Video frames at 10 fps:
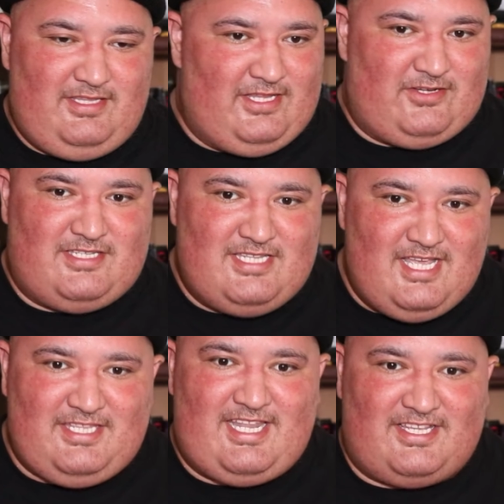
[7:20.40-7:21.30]
there's
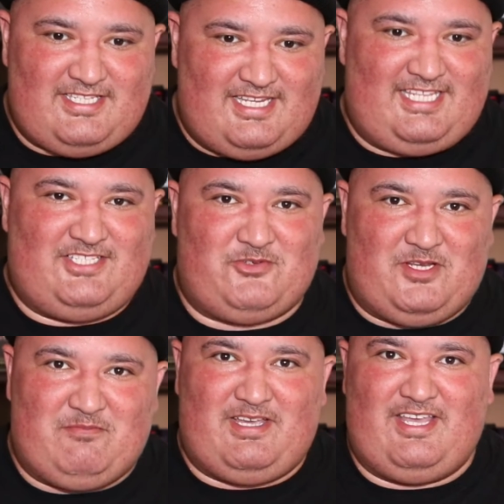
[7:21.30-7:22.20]
nothing else that they can treat
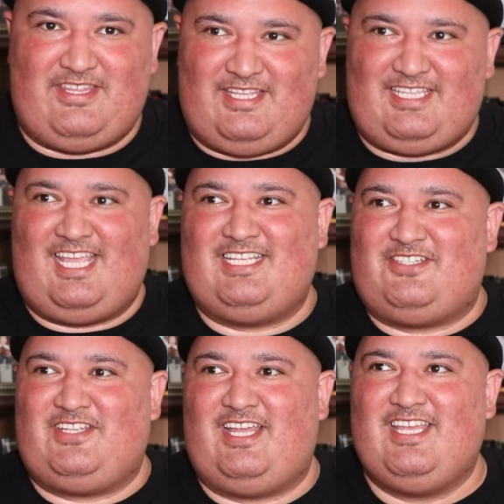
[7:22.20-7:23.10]
but other than cancer.
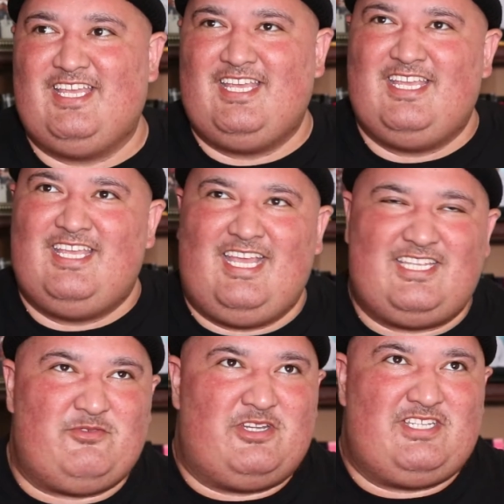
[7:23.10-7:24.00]
Like,
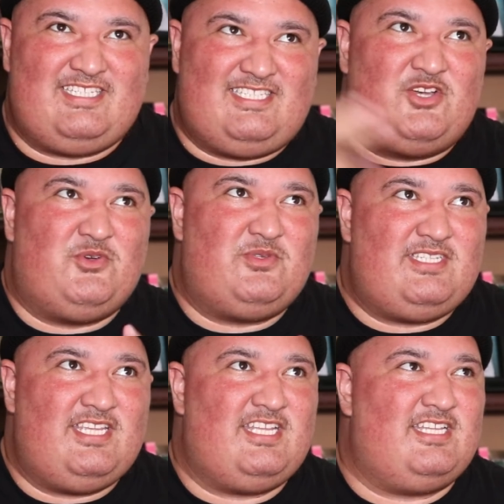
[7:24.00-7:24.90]
that's where it just zones
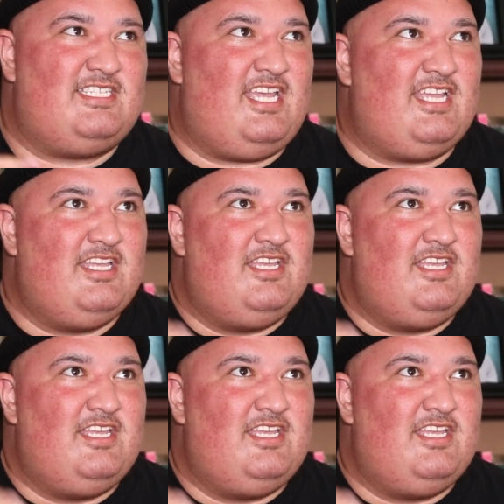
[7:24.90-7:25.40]
in. It's like,